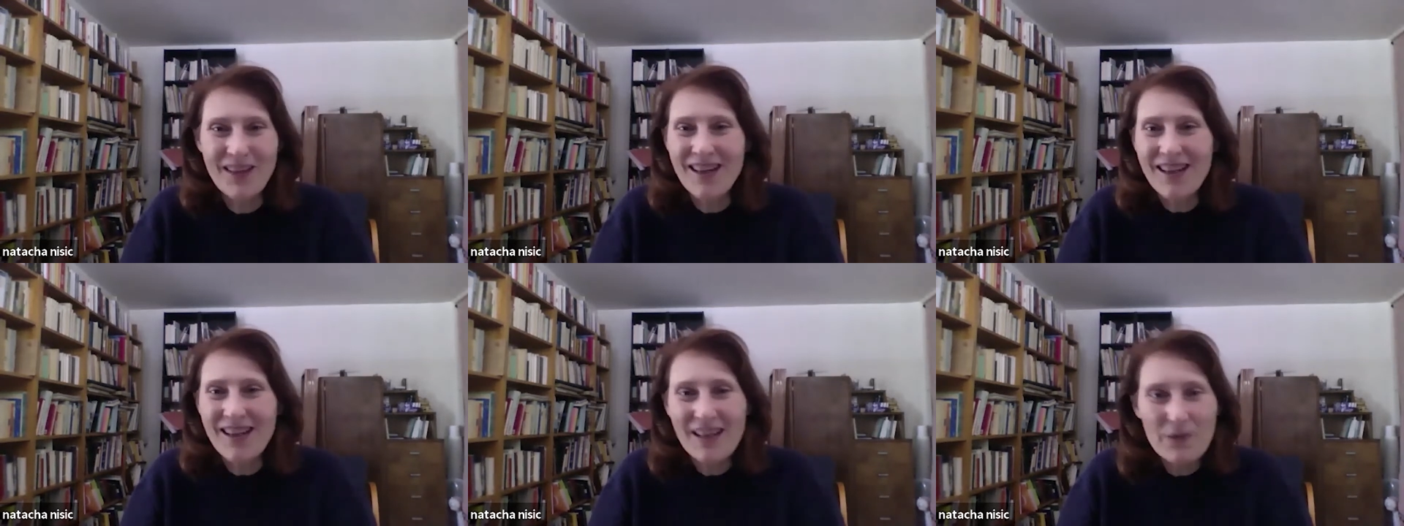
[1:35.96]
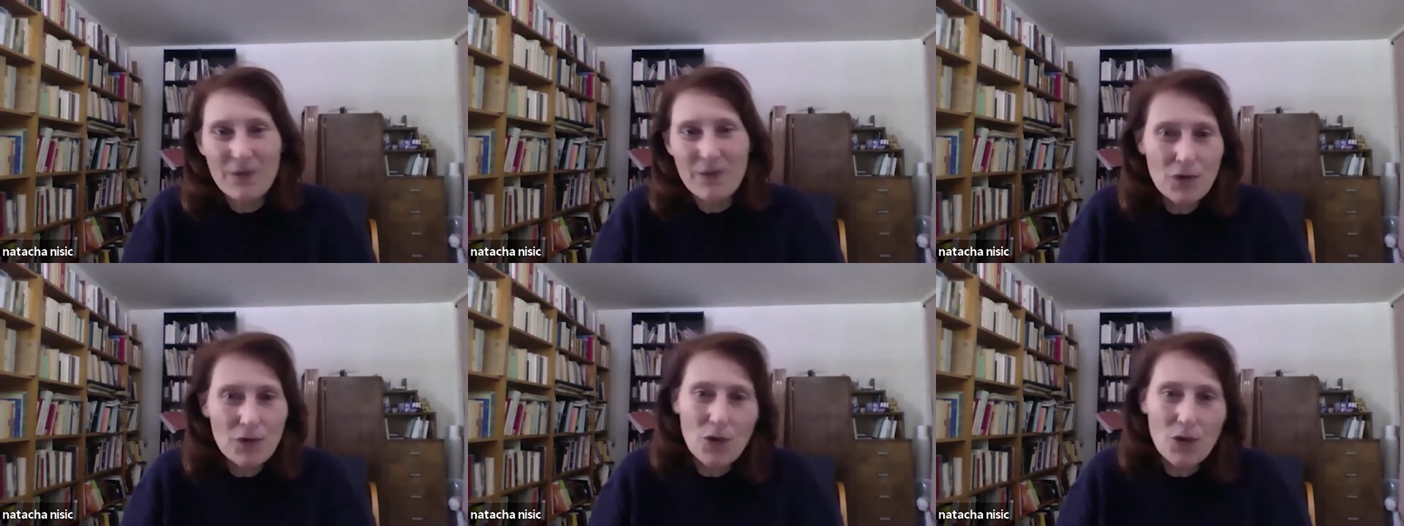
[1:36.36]
even
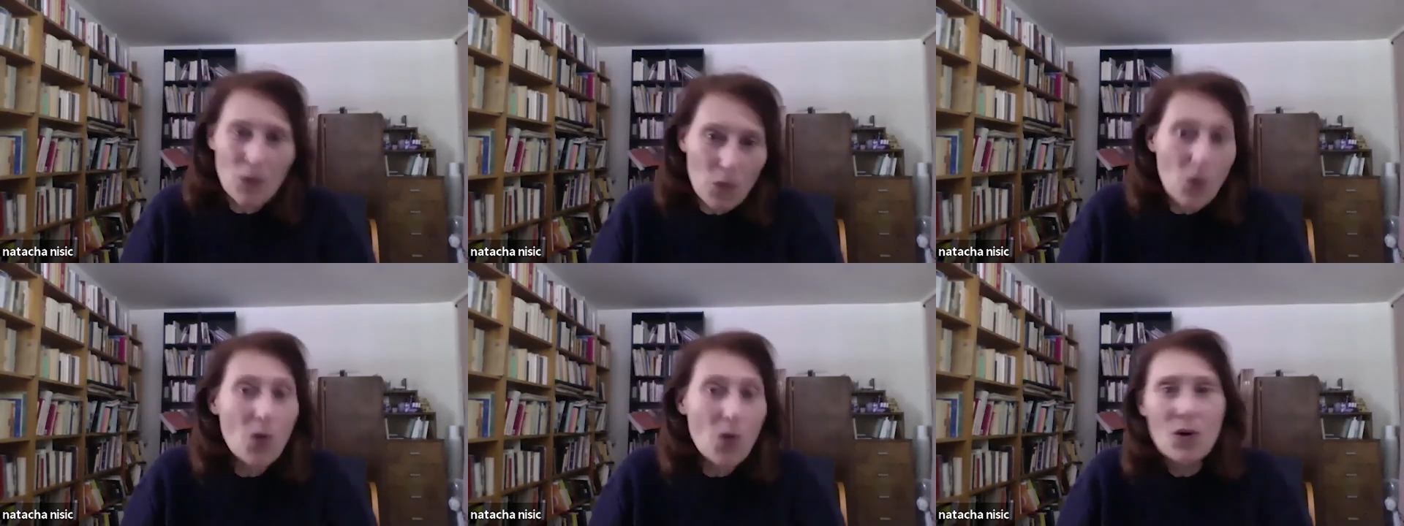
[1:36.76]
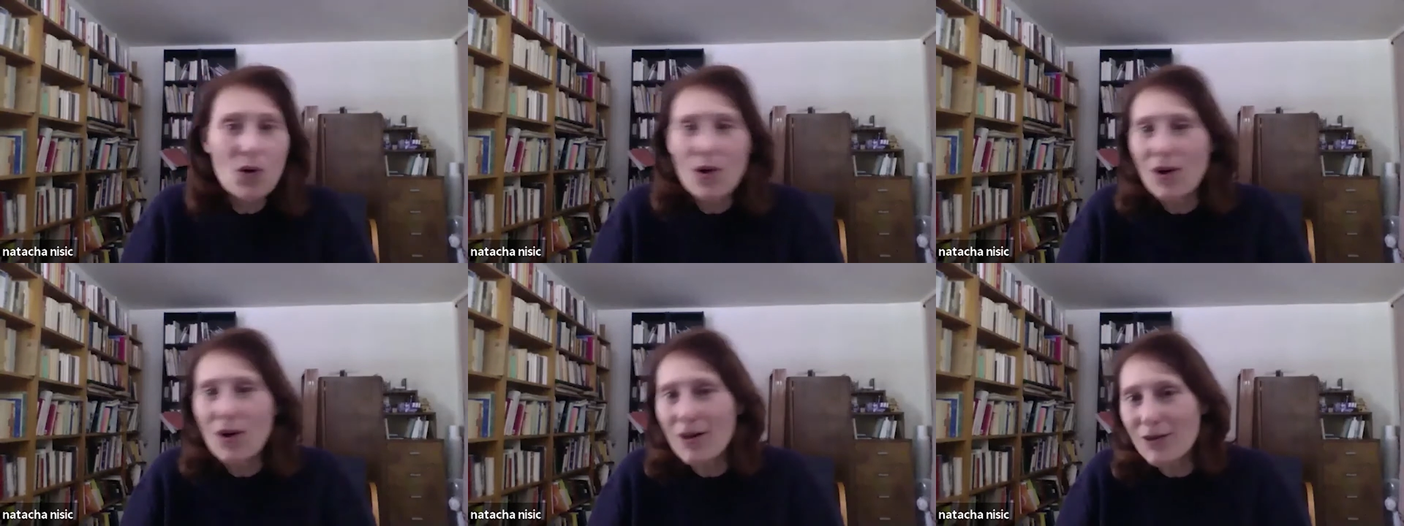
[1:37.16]
for a walk
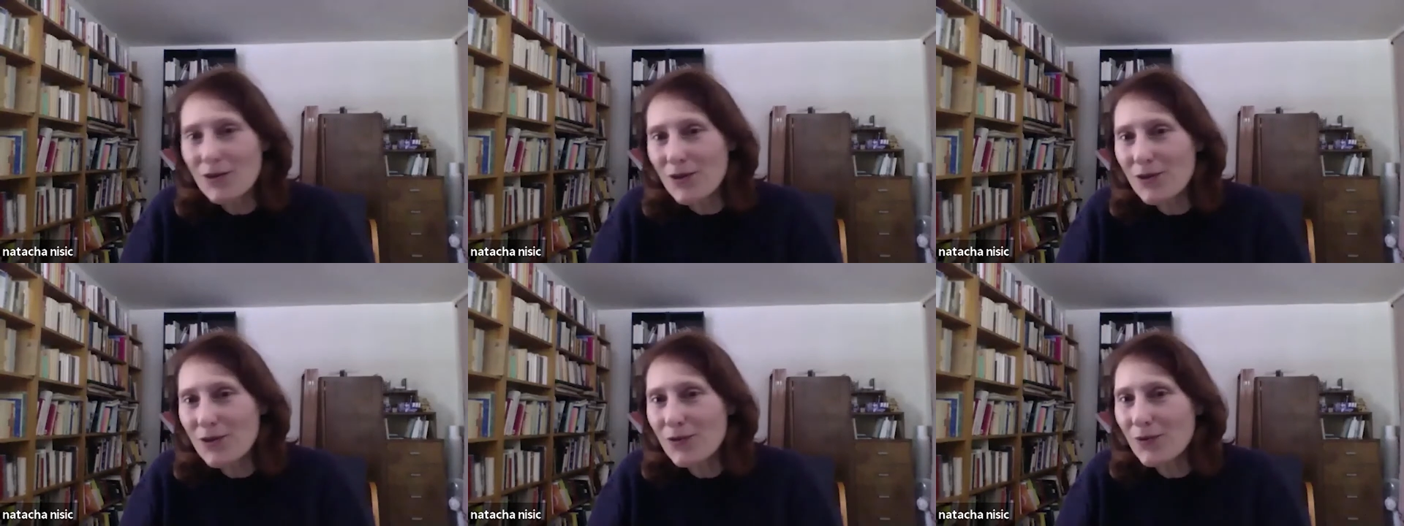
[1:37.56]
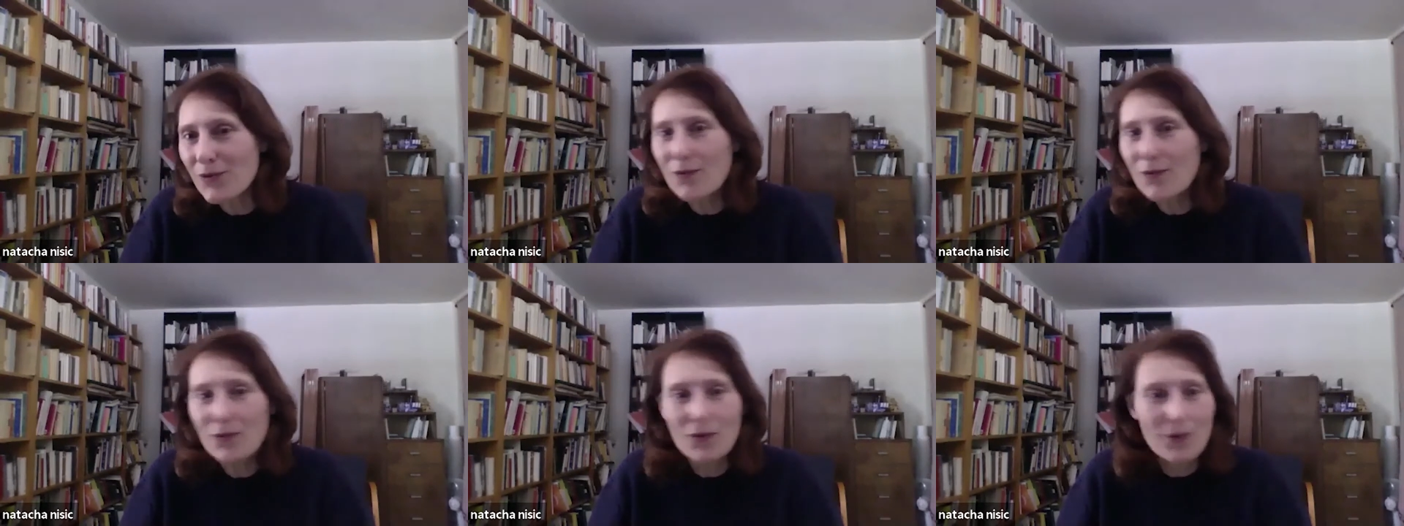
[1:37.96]
or just to go
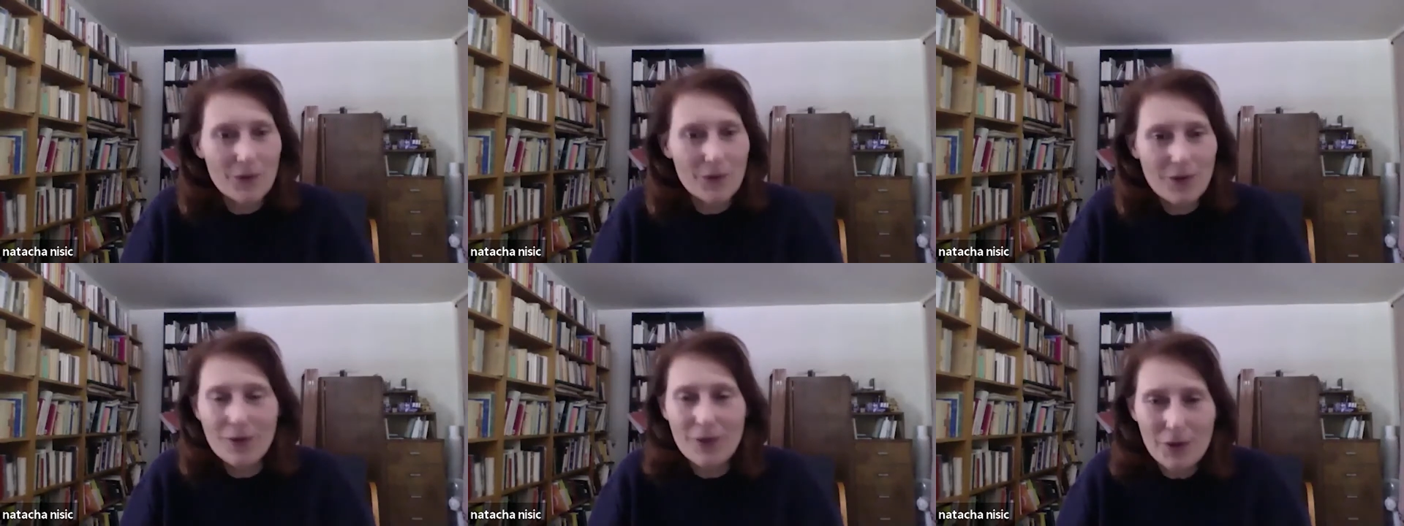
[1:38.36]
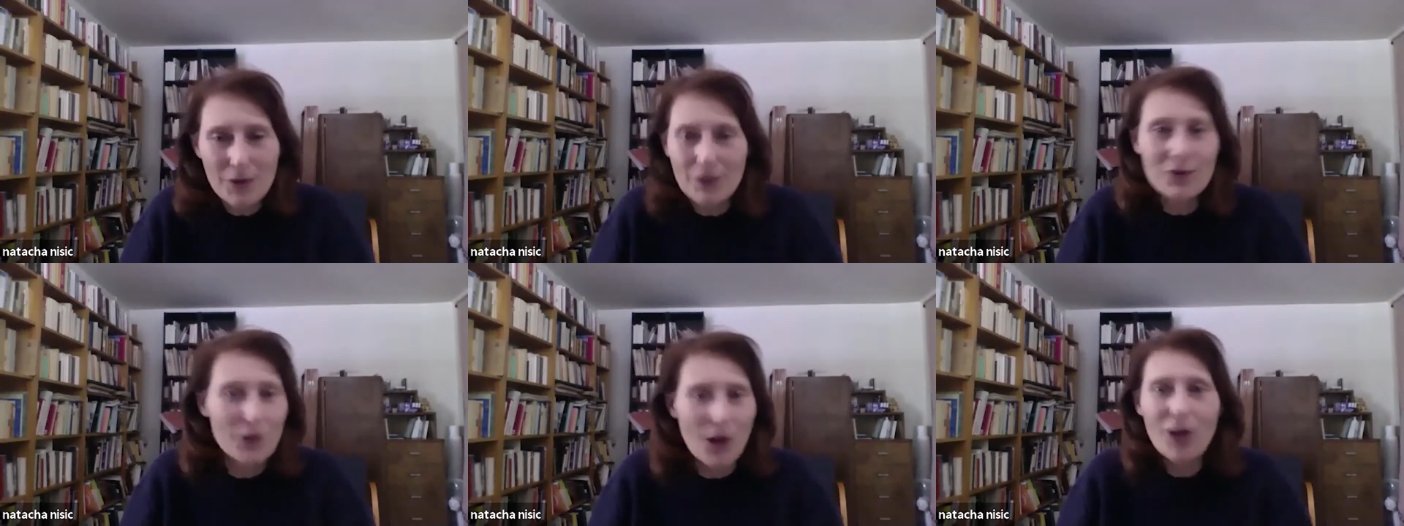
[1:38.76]
for your
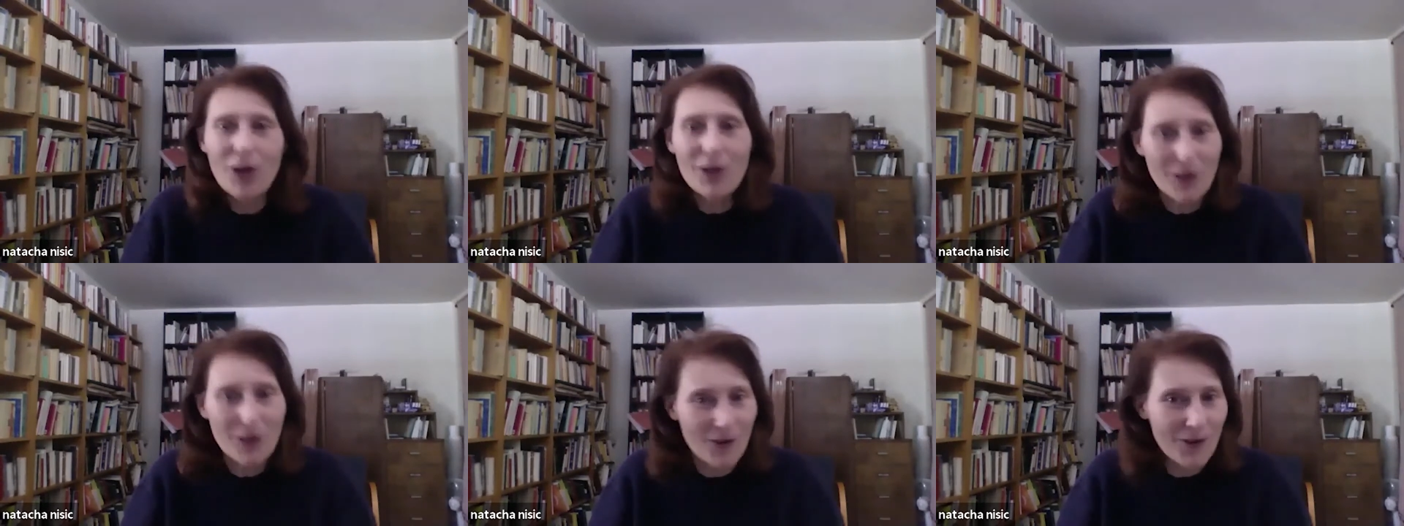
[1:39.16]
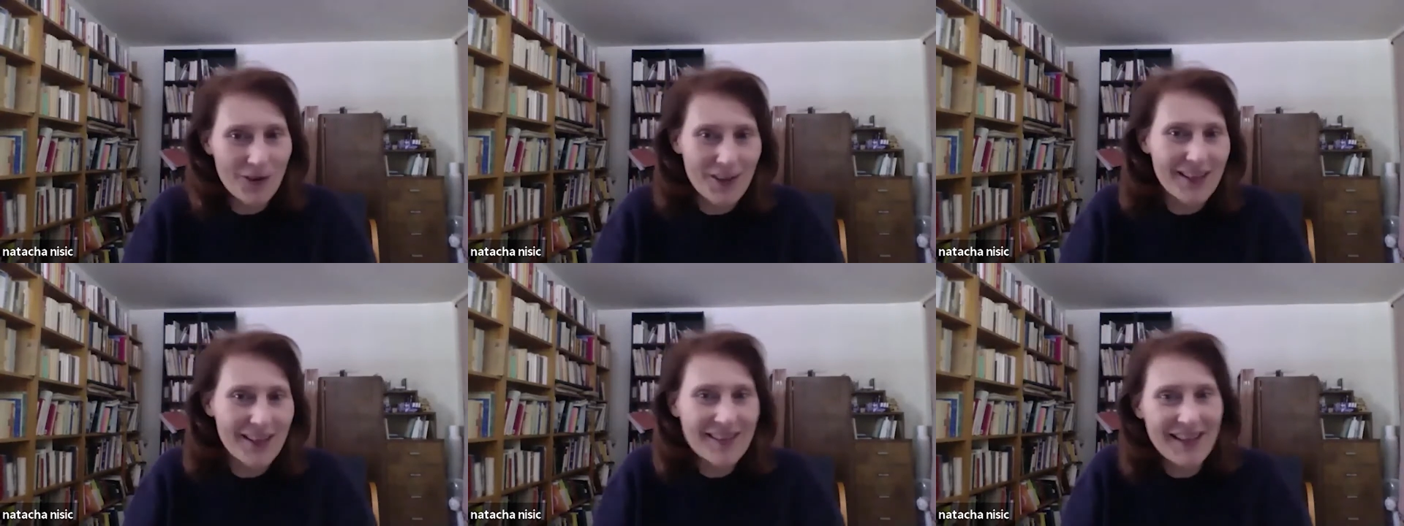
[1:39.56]
dog or
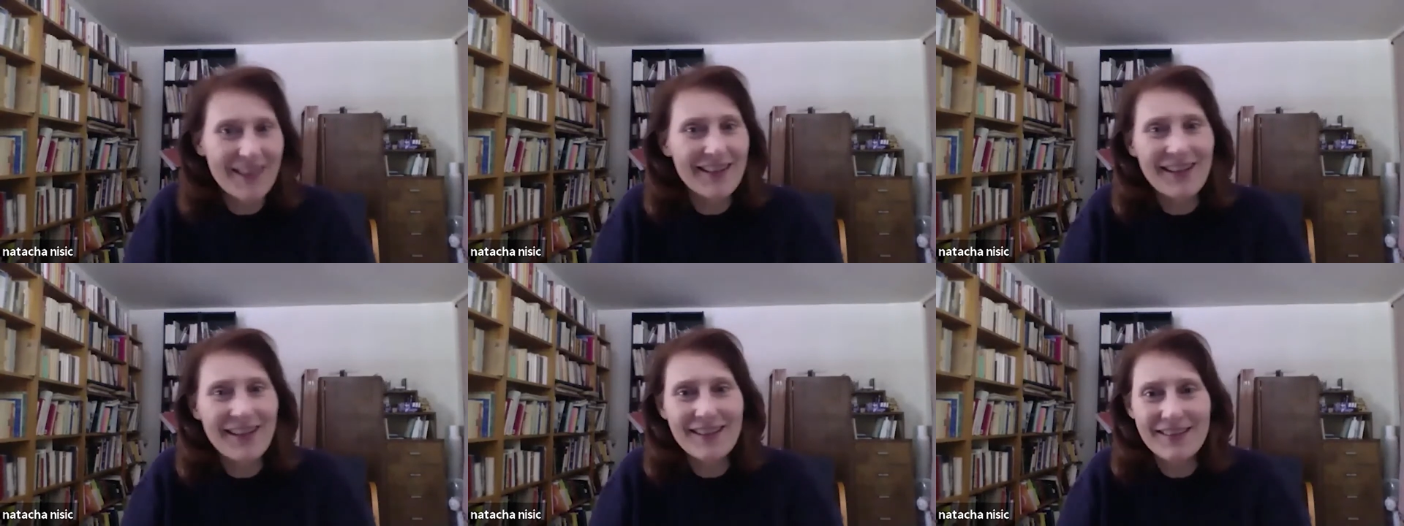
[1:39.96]
things like that.